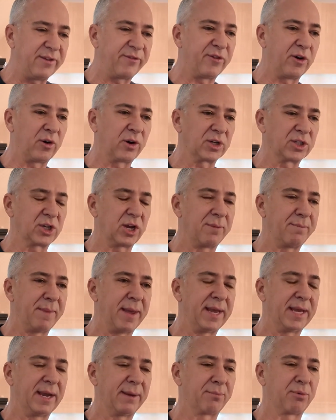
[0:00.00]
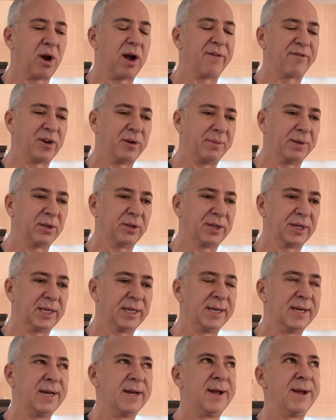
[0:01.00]
to focus on making profitability.
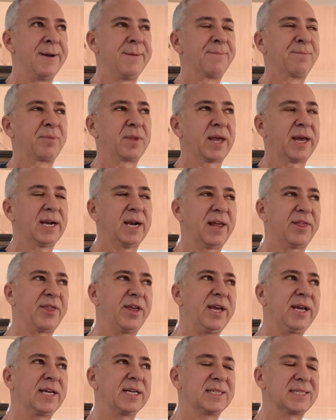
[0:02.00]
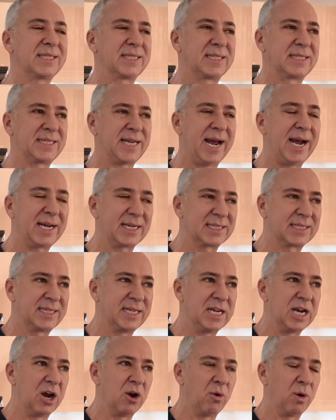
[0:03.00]
And I think tech
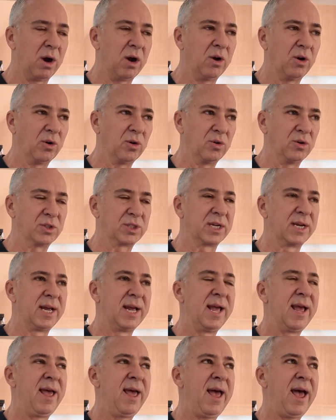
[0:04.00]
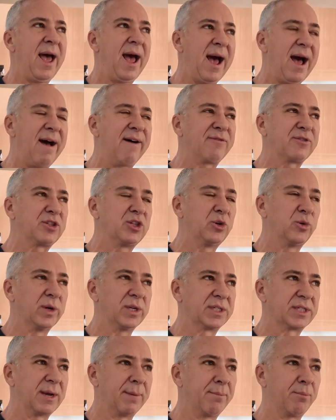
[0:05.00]
COOs have to
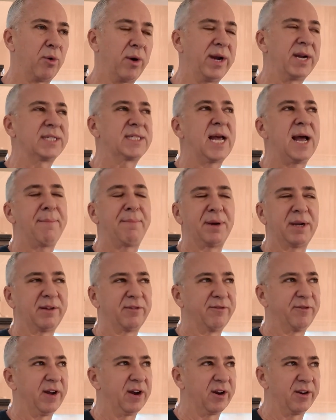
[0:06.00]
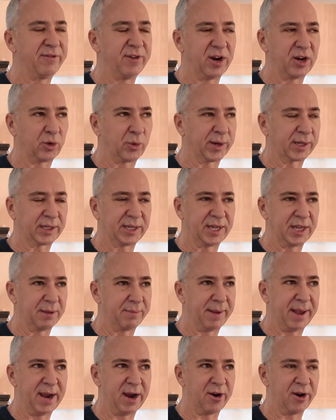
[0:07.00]
at some point, and it's happening very, very quickly in the
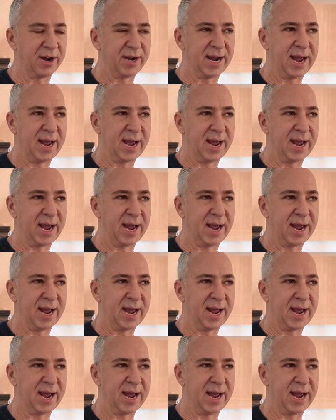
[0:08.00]
Bay Area